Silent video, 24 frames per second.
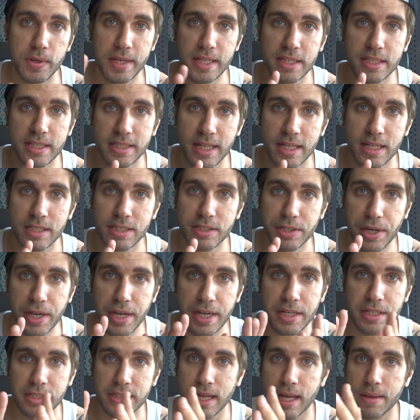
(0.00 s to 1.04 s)
need to then
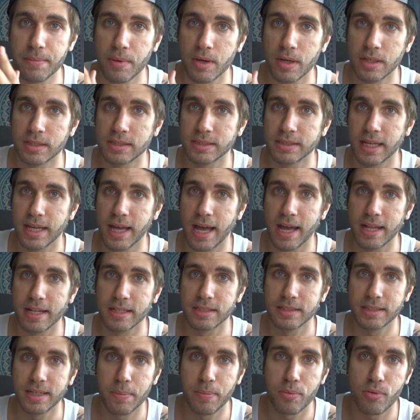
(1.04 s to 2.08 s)
change that mindset
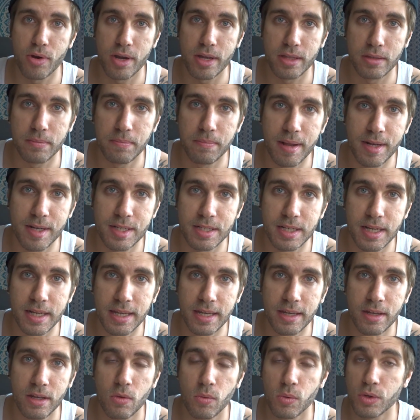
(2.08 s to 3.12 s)
and separate them
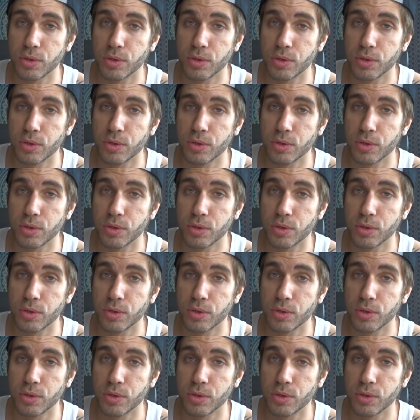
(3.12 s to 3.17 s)
mentally